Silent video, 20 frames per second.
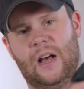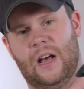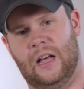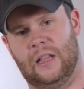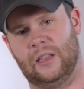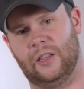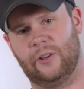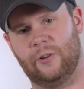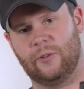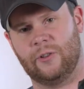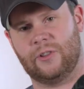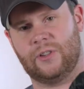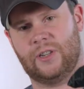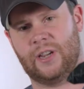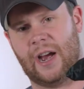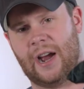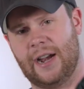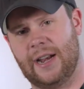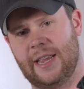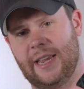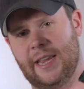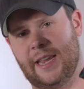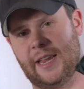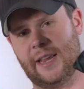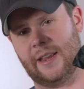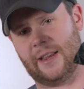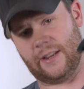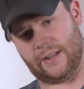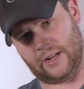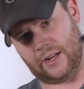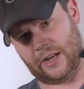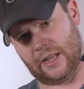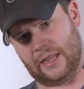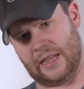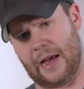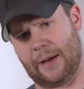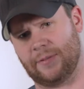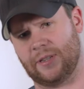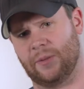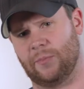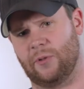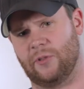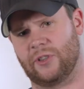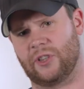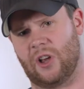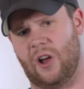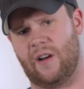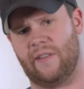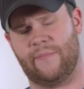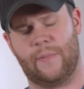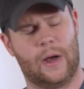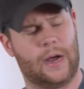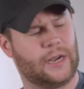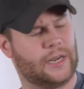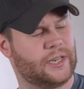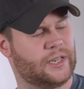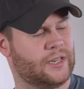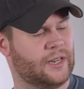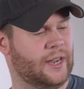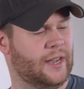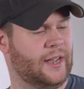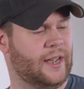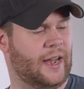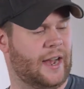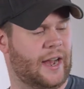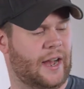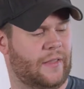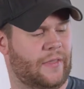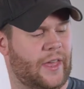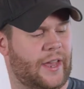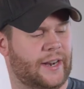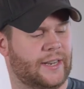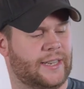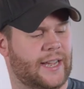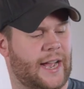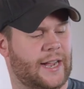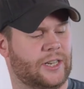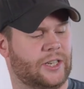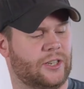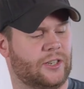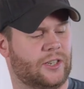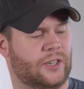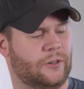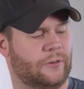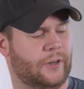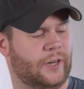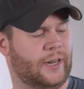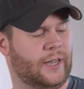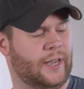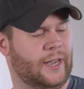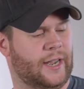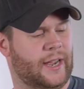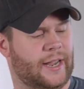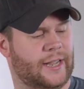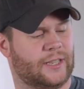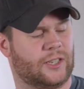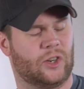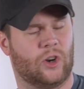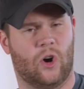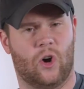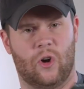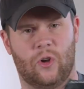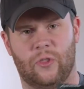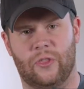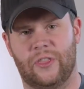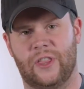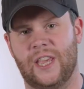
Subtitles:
a little tiny collapsible softbox that attaches to it. It's called